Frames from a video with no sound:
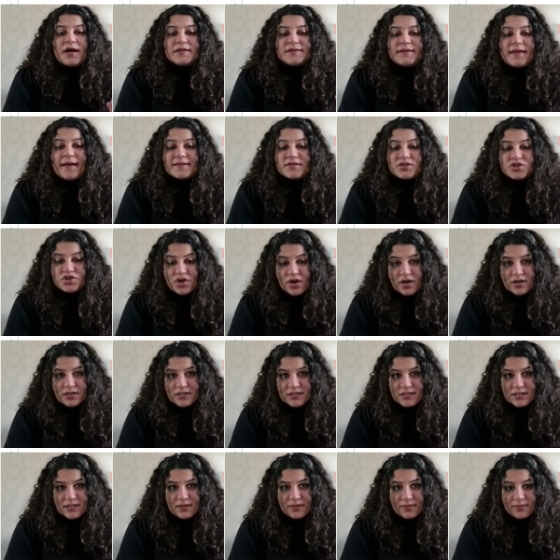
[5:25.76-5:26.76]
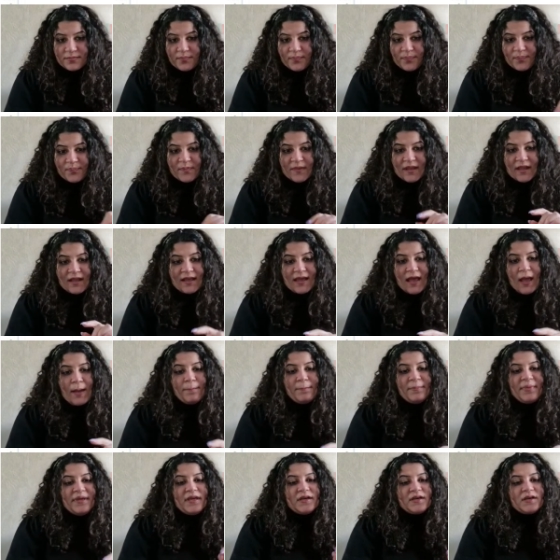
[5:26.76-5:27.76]
The charts
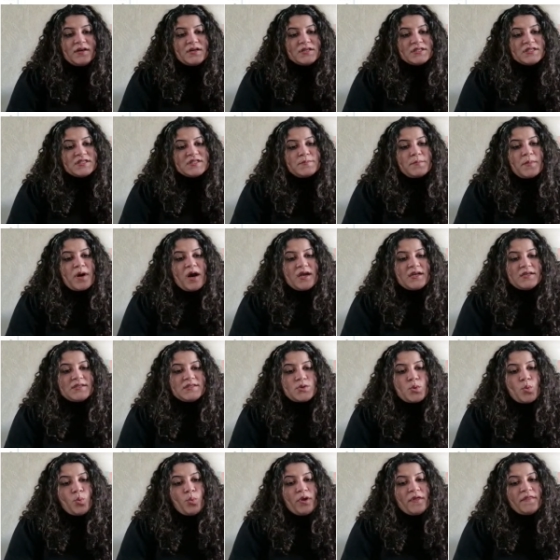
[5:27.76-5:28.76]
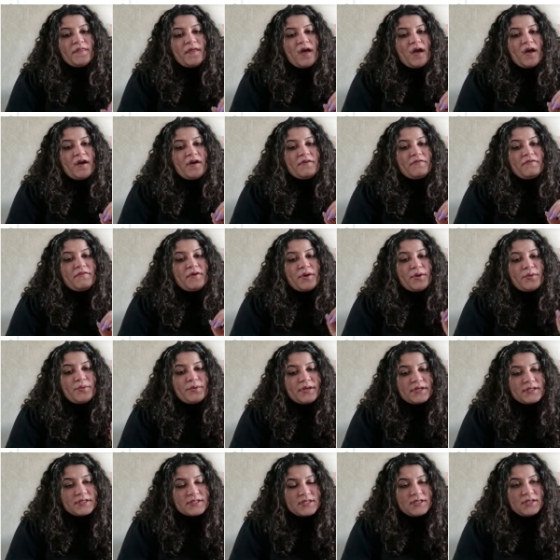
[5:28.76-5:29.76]
can be customized with a
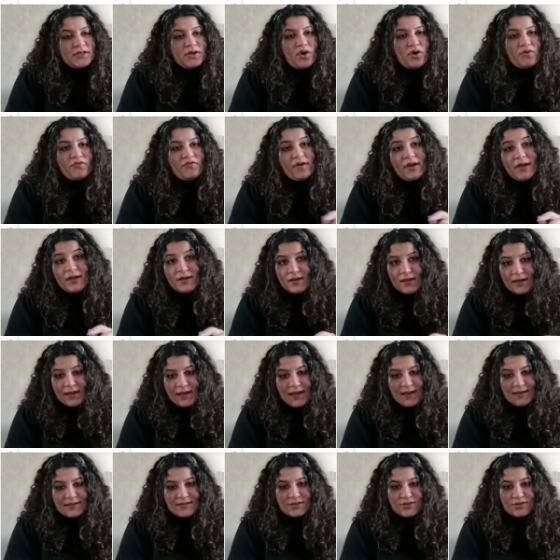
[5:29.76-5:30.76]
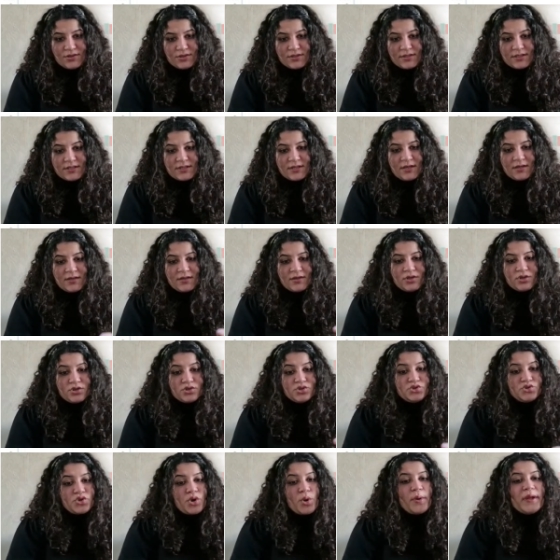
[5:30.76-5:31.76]
variety of indicators,
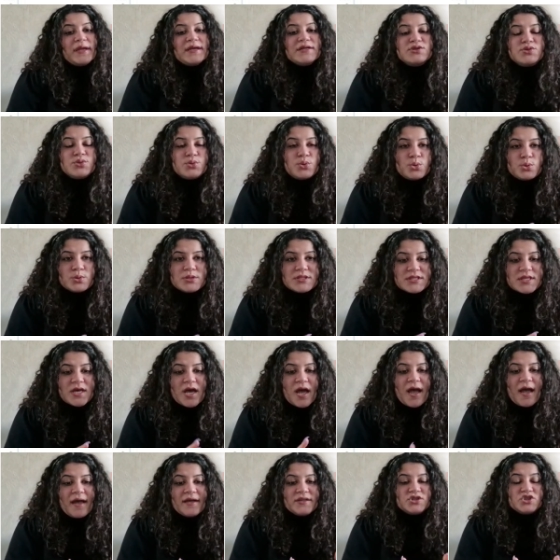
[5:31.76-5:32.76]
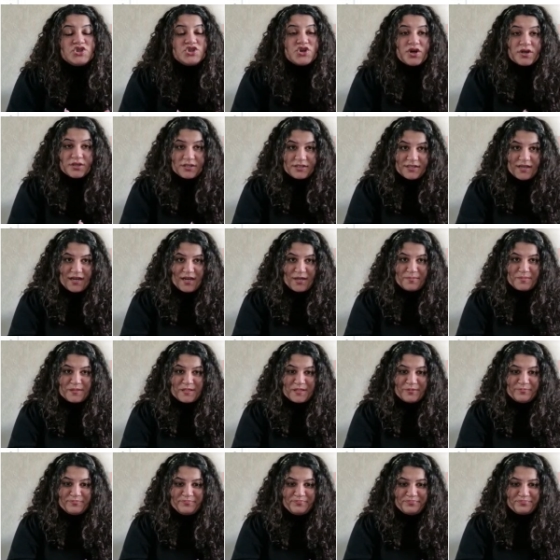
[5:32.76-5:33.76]
drawing tools, and chart
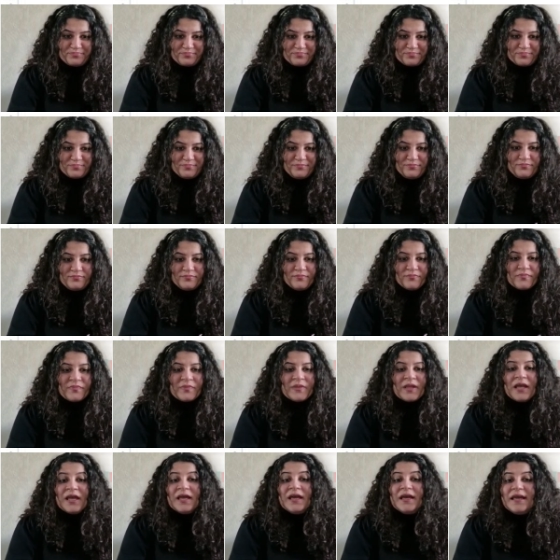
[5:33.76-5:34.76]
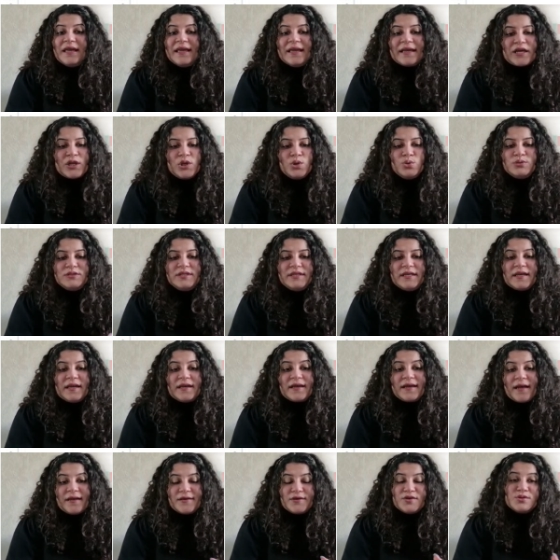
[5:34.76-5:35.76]
types, including
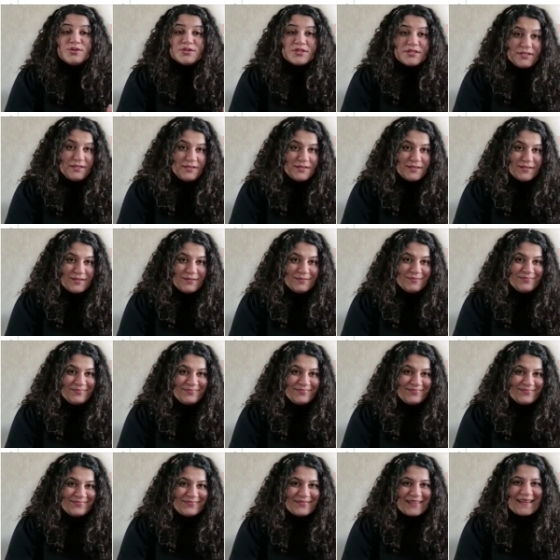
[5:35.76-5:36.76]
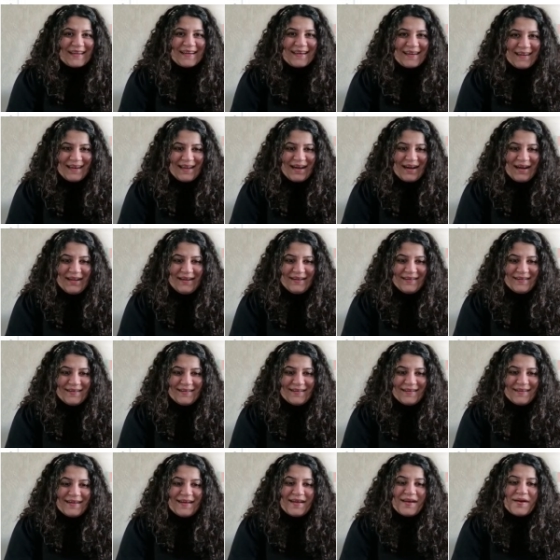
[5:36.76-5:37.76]
candlesticks, line,
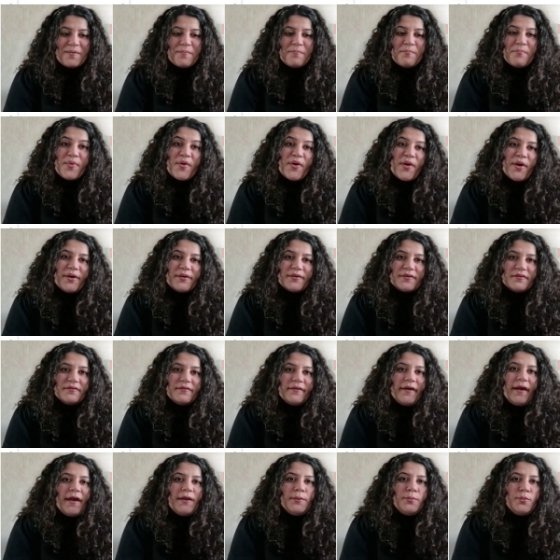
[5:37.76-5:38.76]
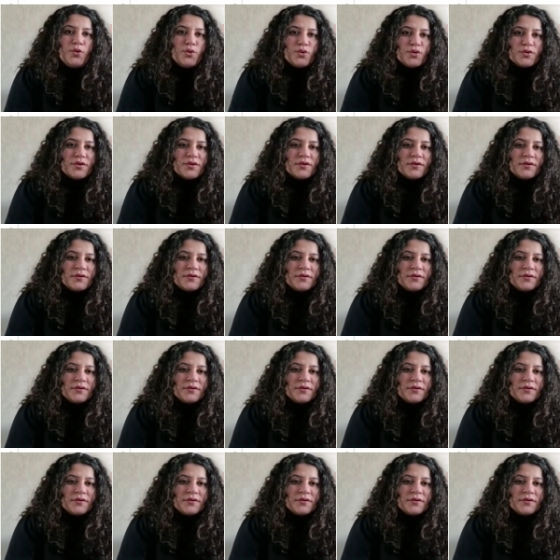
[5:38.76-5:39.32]
bar, and more.